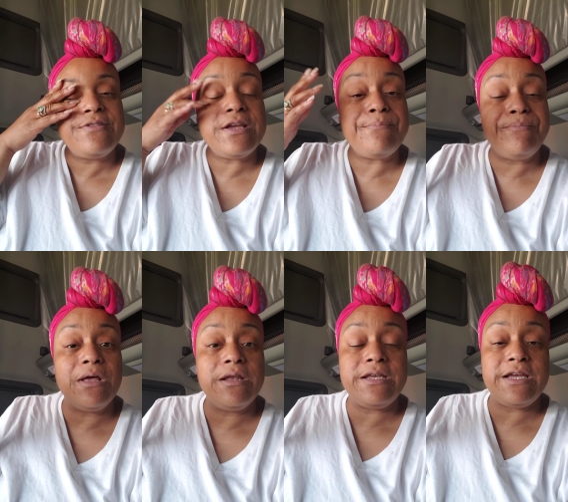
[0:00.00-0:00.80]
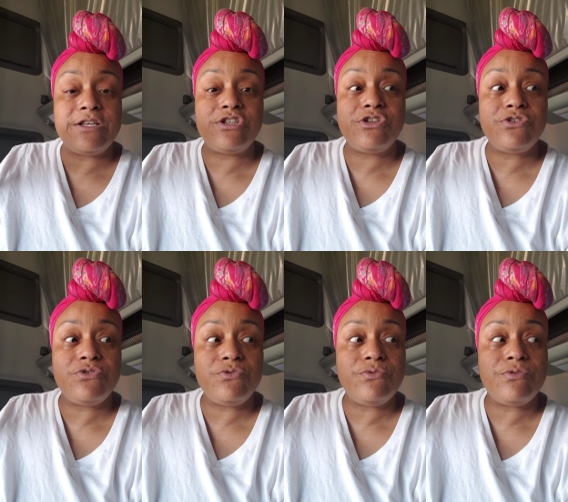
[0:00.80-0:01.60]
the ability
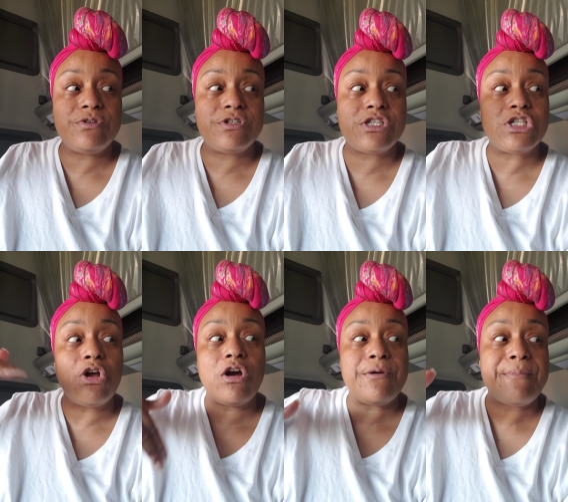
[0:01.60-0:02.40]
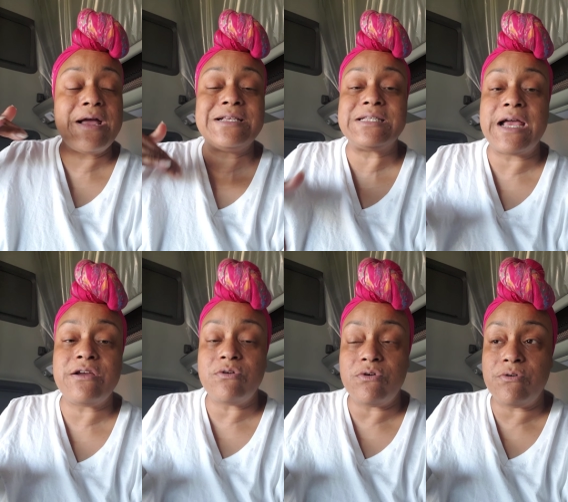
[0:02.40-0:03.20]
to start my
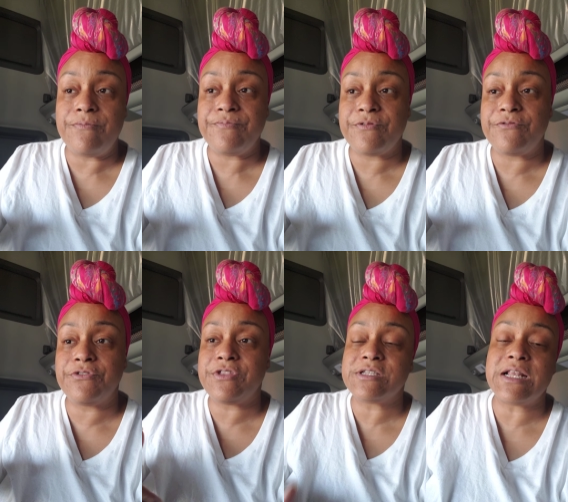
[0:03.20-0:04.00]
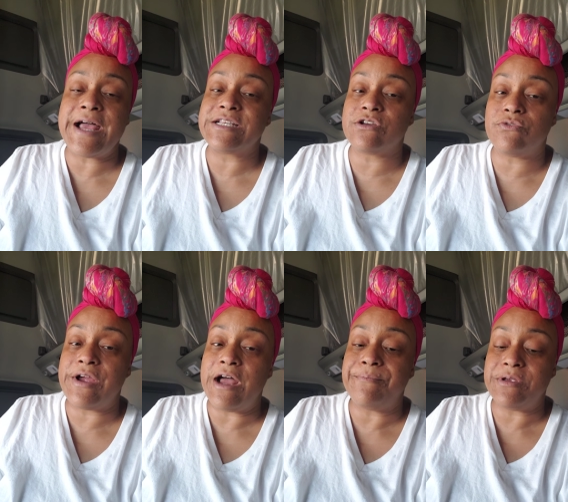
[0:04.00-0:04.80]
cycle for this last go
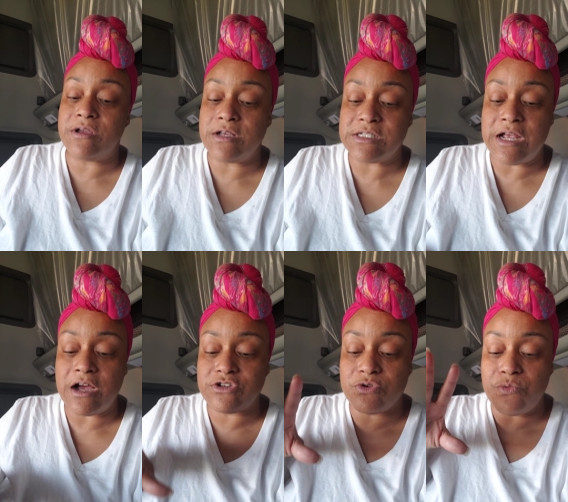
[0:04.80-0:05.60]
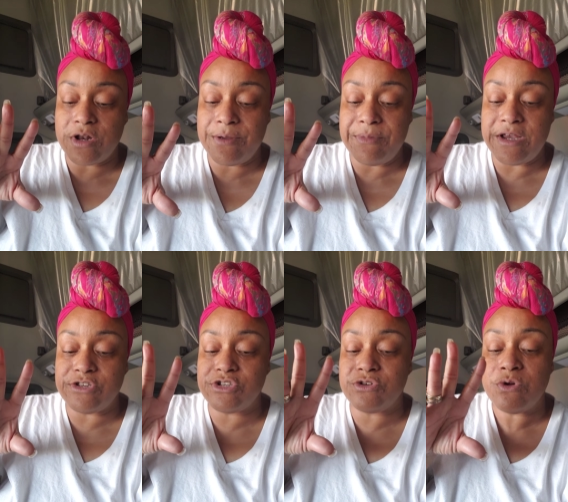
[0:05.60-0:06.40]
round because doctor wanted me
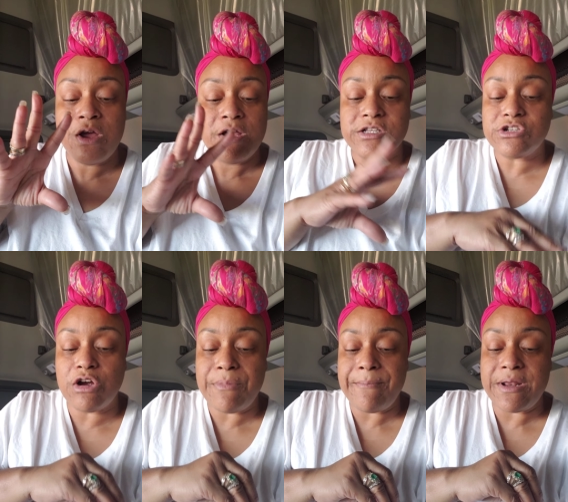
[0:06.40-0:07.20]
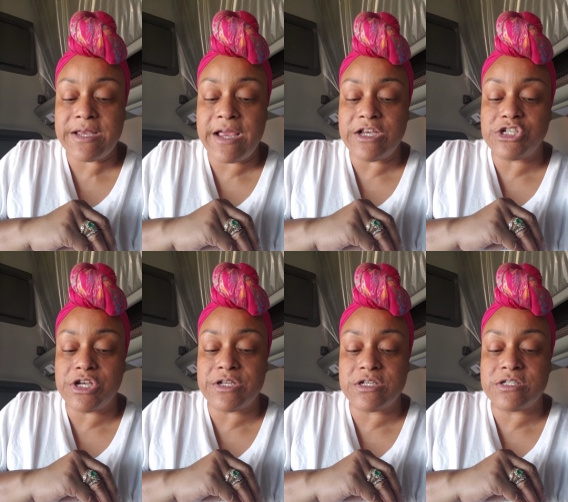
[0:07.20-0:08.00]
to start my
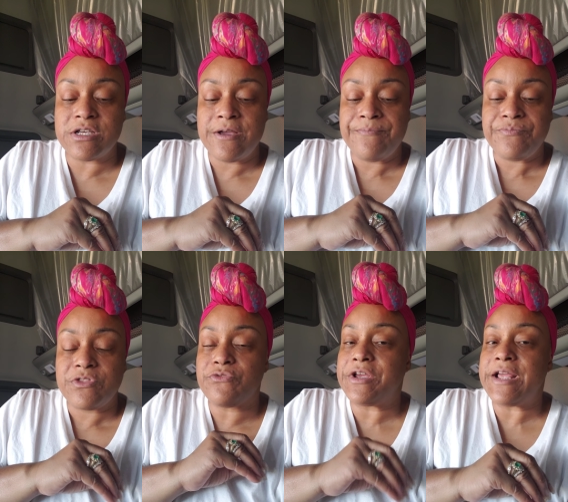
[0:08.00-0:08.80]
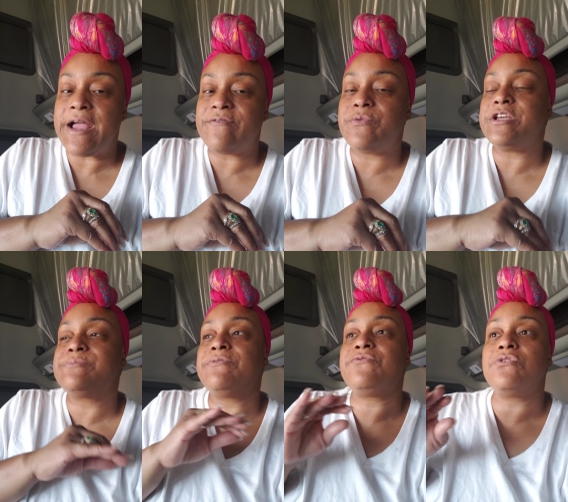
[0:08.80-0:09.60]
medications three and a half weeks
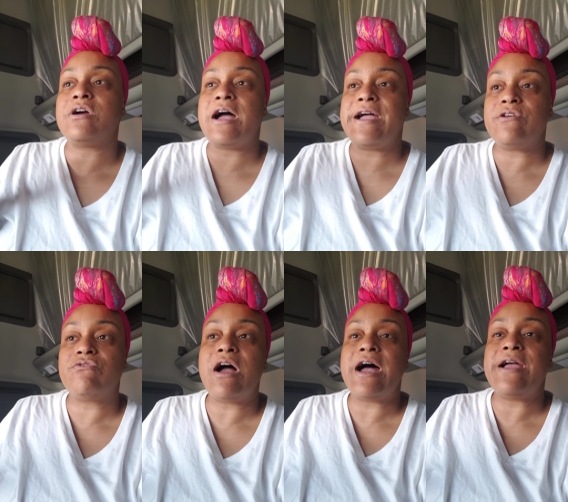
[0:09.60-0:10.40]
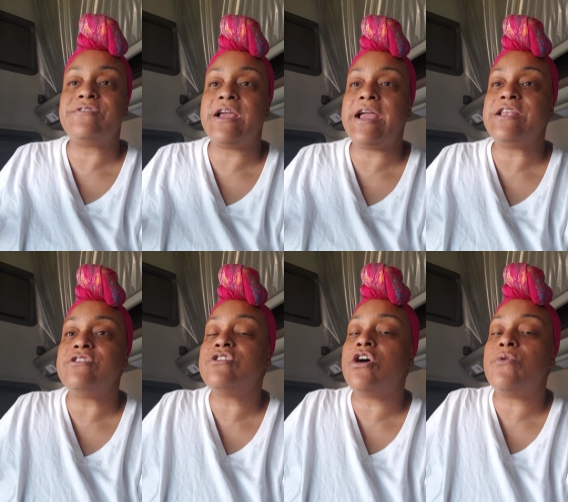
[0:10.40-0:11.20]
before I arrived. And
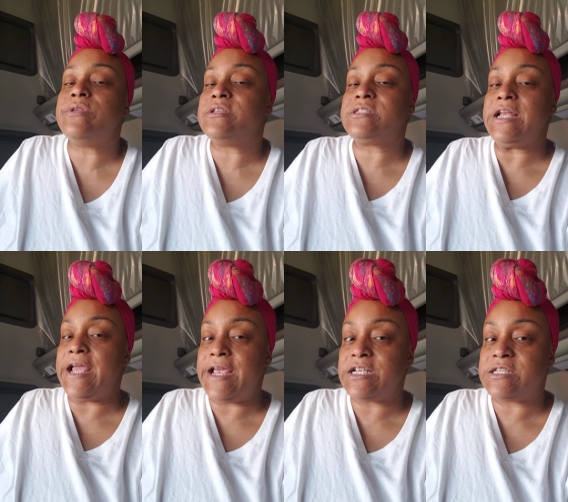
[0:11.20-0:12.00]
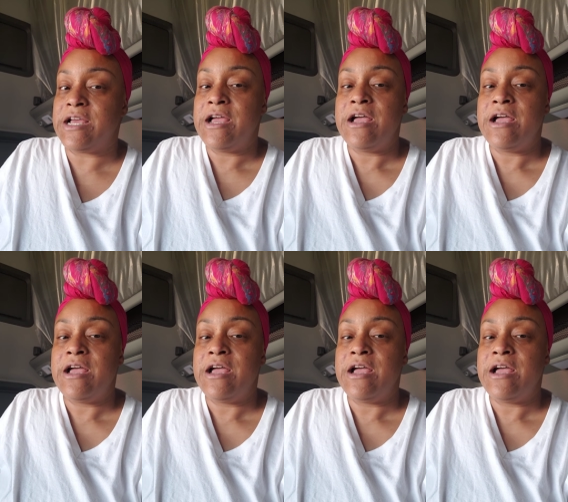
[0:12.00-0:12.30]
you know, in the States,